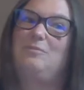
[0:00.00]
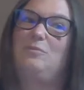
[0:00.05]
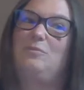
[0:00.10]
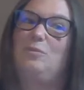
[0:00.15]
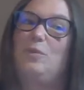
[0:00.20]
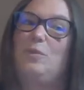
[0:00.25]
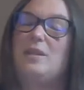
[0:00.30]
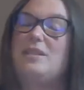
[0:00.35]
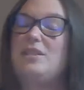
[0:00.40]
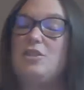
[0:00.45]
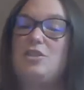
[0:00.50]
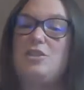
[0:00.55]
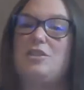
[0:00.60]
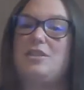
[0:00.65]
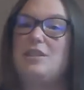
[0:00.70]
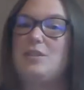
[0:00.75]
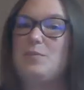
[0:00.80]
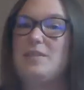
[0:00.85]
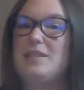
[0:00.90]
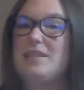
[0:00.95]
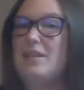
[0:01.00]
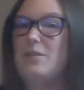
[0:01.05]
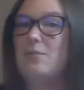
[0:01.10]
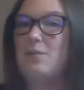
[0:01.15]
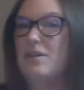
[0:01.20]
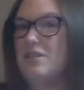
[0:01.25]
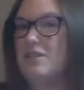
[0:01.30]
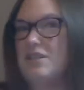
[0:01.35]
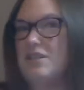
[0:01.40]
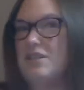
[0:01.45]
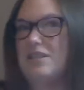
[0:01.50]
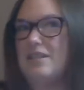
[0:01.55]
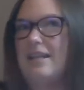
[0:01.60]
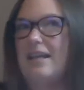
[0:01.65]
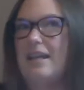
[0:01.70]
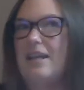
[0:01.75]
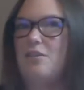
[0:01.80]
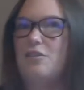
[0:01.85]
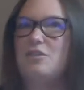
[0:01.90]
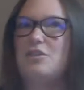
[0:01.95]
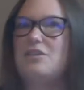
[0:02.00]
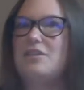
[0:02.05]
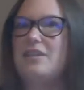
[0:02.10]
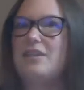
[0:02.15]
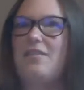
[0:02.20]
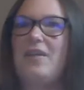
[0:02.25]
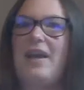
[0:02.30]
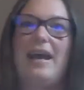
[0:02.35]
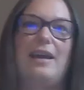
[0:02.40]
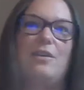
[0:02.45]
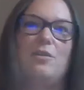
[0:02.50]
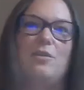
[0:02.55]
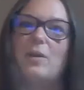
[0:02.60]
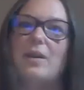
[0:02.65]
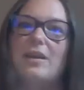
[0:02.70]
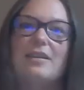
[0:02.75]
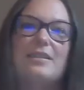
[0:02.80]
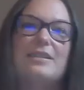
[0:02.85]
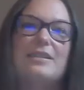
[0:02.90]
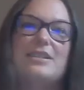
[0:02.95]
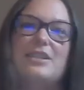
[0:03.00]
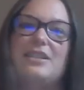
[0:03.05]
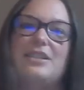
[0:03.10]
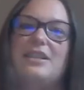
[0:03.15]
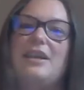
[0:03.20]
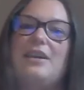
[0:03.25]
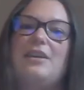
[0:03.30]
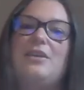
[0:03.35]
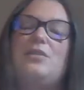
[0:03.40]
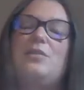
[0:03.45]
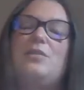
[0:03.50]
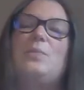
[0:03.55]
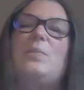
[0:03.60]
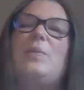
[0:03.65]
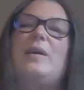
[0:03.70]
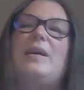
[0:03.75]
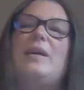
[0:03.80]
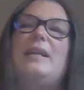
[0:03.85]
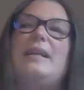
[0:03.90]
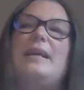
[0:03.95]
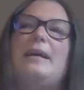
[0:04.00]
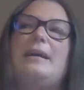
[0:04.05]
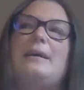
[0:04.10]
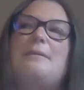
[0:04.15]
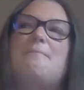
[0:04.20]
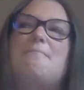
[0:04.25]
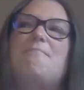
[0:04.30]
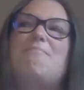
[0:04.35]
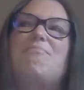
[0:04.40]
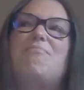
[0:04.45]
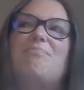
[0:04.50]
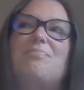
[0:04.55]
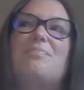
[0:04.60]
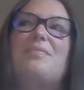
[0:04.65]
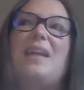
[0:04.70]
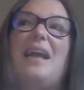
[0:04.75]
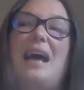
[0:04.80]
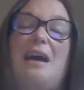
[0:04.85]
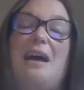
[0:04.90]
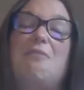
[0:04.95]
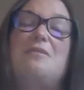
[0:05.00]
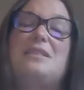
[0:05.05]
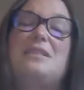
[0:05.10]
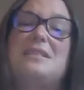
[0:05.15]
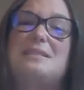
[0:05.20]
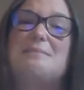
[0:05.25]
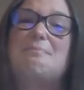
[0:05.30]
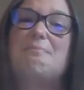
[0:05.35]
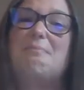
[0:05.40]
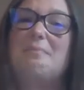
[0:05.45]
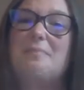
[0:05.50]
wasn't sure this was going to work, just like other stuff hadn't worked, but I was